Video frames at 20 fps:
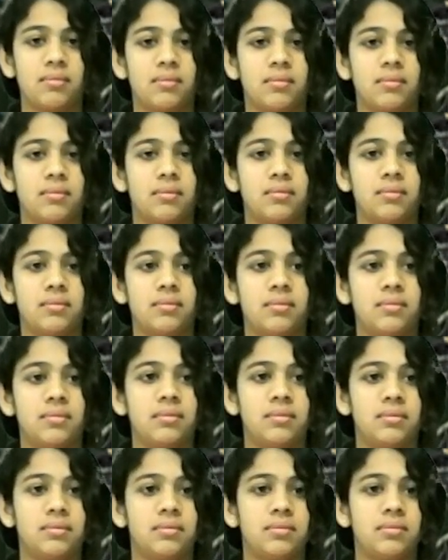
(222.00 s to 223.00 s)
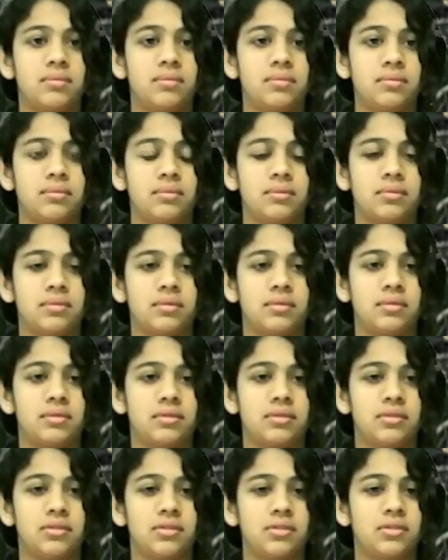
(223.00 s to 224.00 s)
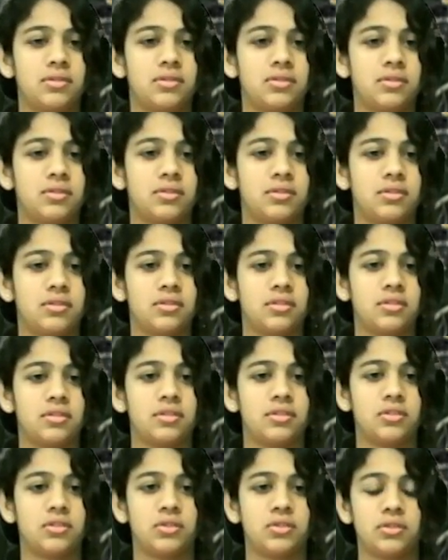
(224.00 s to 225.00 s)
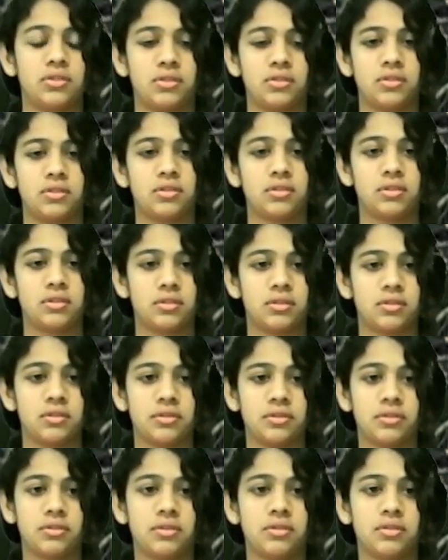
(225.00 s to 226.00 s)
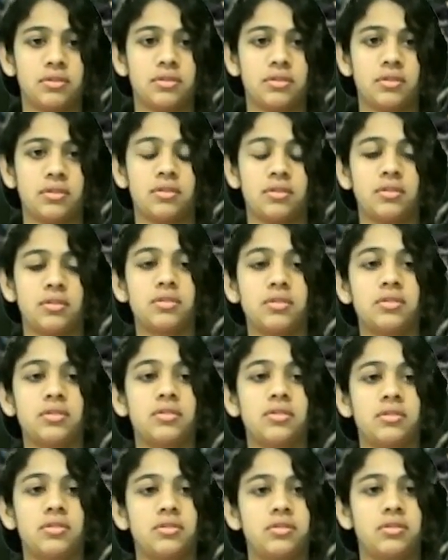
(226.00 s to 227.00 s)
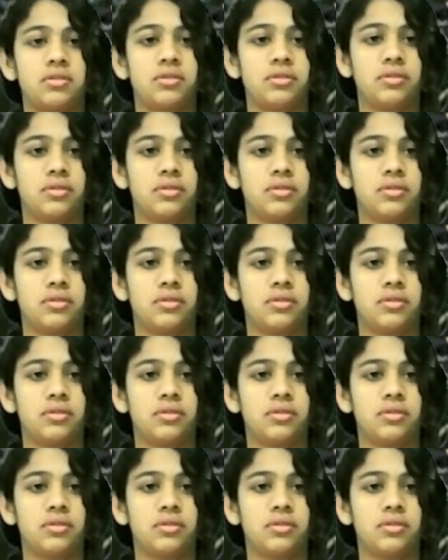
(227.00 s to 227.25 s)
The person shown says nothing.